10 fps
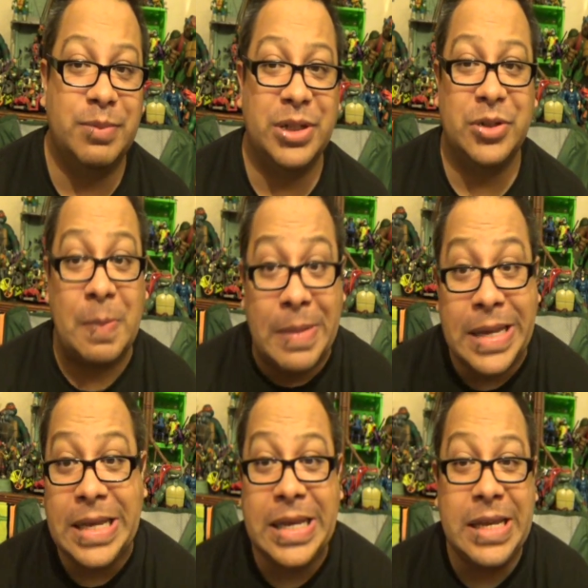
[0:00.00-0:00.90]
but to
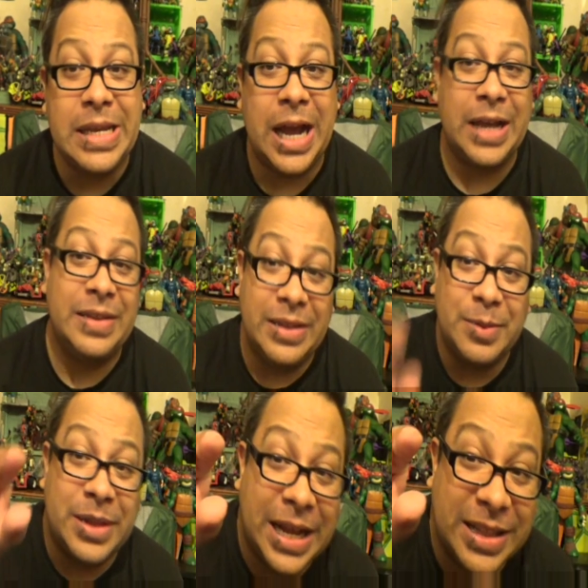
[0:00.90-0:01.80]
me, I see
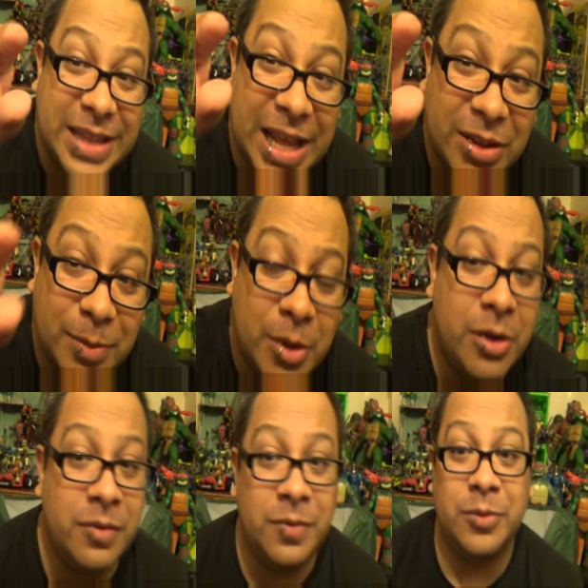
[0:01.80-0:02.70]
something like that
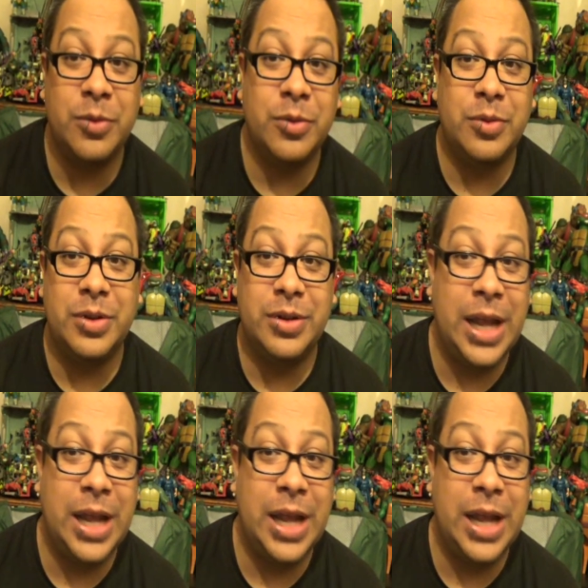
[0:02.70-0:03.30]
small for